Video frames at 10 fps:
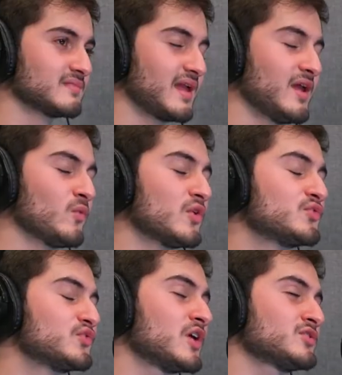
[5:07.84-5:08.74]
And what
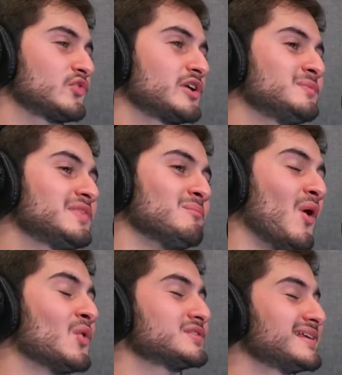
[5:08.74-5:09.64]
frustrates me the
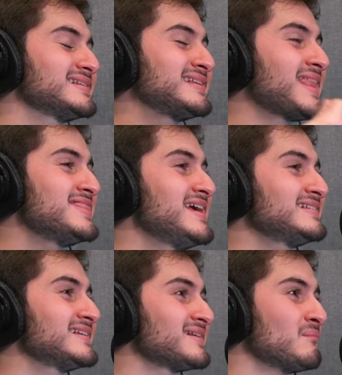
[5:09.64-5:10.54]
most is that this
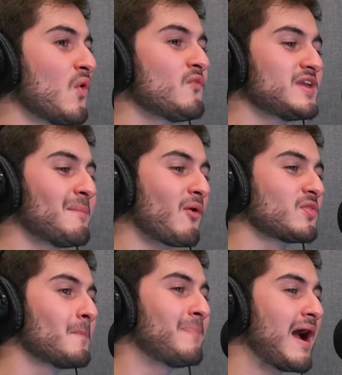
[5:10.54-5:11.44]
is a movie about
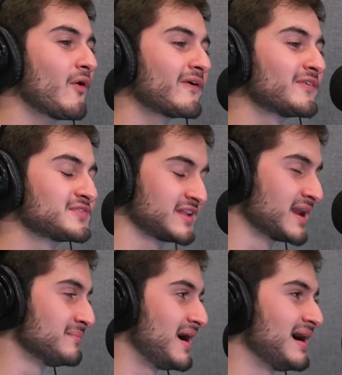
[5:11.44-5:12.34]
the power of
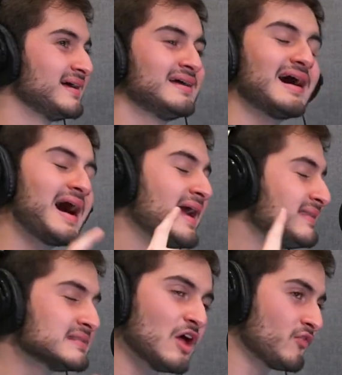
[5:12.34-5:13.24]
cinema. I
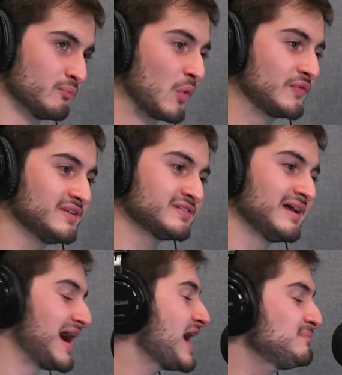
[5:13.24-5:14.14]
love movies.
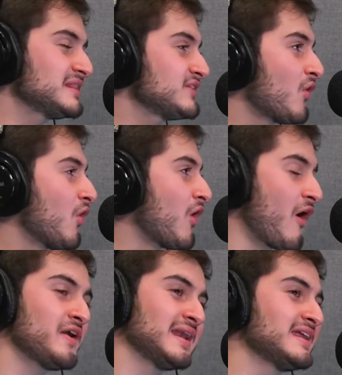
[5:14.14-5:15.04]
I believe
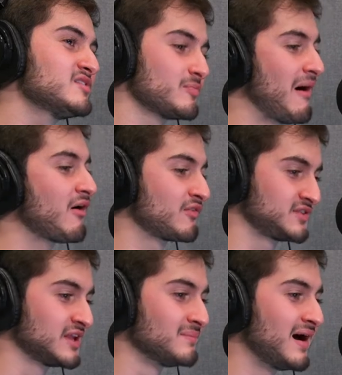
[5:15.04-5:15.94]
wholeheartedly in the power of
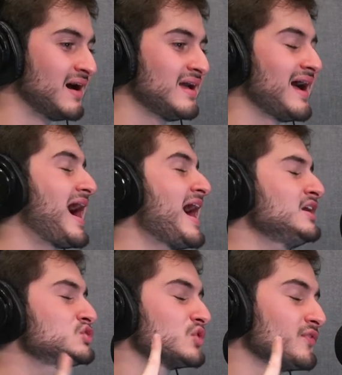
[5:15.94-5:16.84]
cinema. I
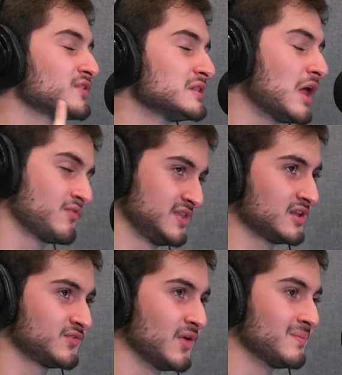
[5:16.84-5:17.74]
should have loved
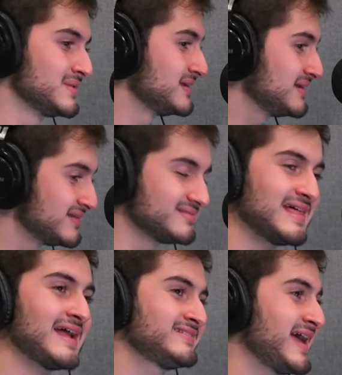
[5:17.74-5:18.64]
this film.
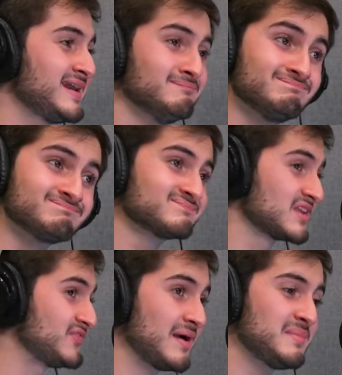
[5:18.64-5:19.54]
That said,
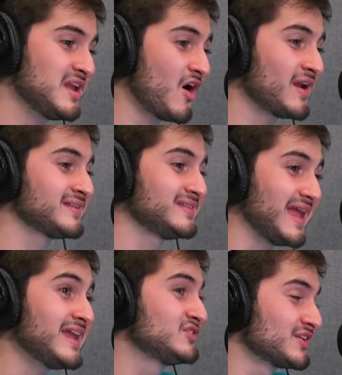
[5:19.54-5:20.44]
If I'm being honest,
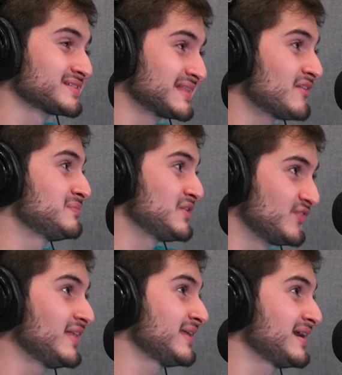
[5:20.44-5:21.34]
it just left me
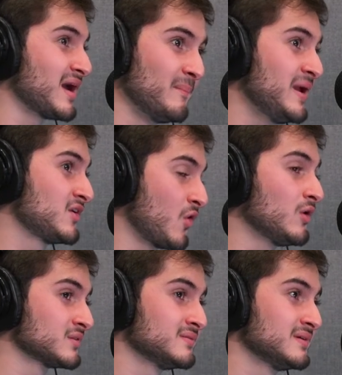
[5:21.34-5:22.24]
feeling a bit
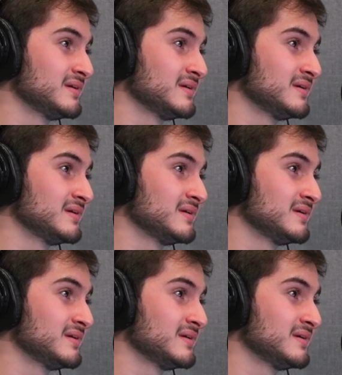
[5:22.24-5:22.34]
cold.